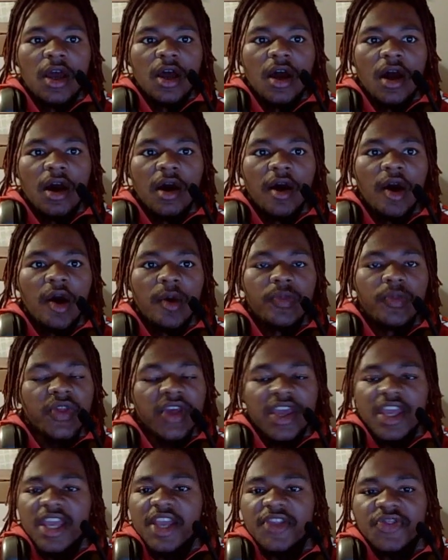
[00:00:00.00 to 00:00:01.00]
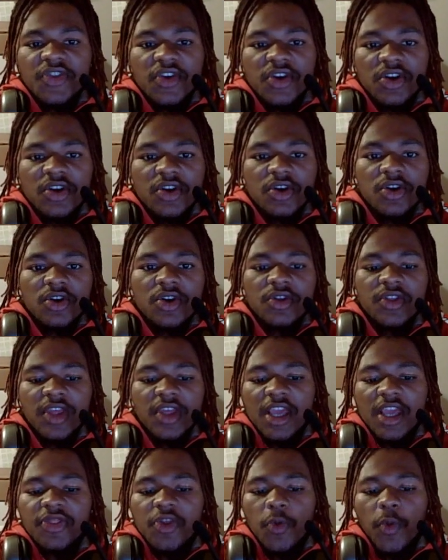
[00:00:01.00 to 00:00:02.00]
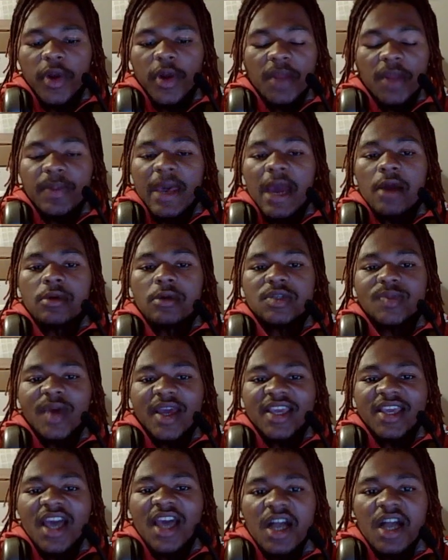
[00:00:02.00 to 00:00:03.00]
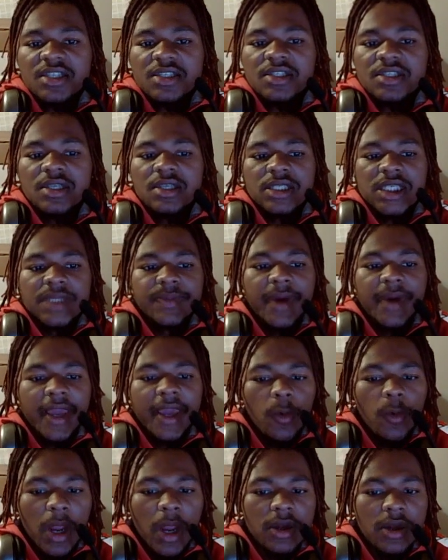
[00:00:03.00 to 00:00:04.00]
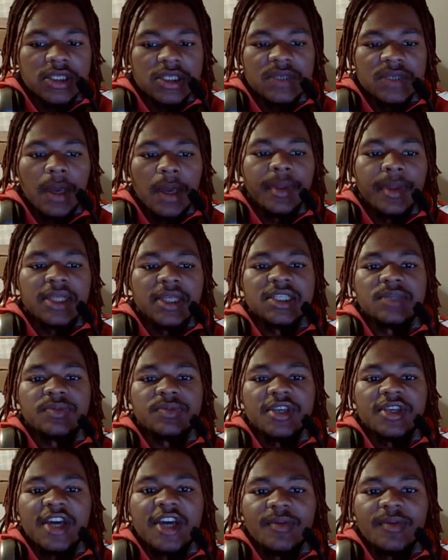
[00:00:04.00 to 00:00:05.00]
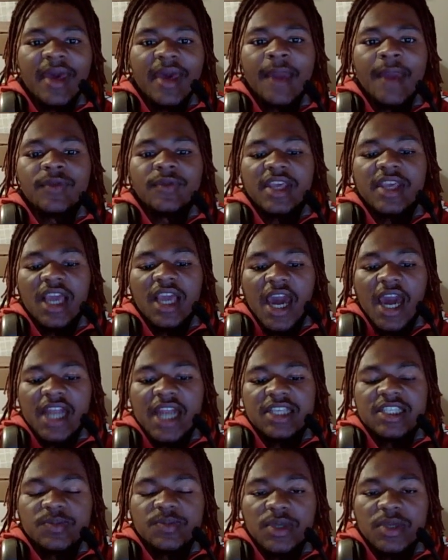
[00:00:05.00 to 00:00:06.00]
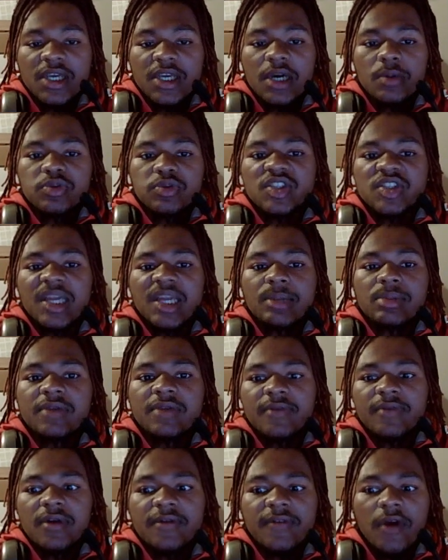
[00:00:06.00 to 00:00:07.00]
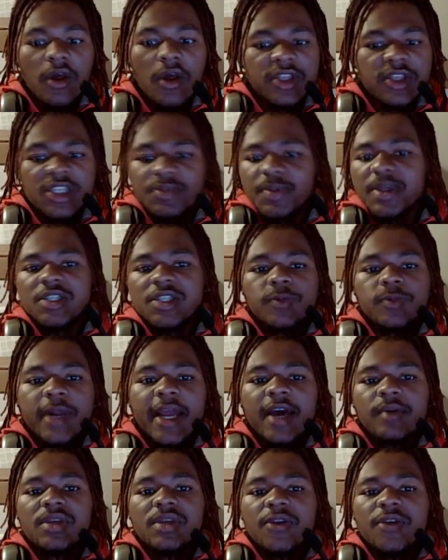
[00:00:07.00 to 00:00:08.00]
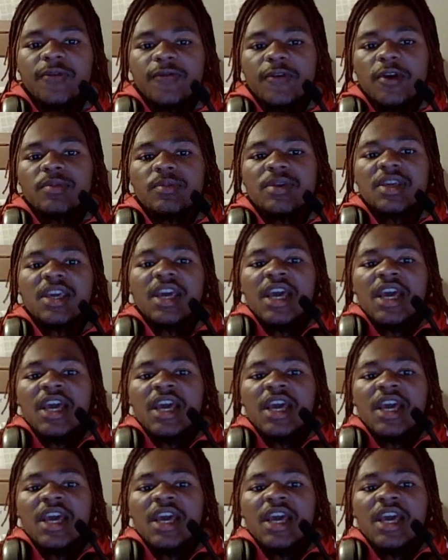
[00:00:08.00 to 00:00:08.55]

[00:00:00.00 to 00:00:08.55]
The ether one empowers my consciousness and my awareness and my ability to become empty and kind of just become perceptive of all the space around me. You feel me?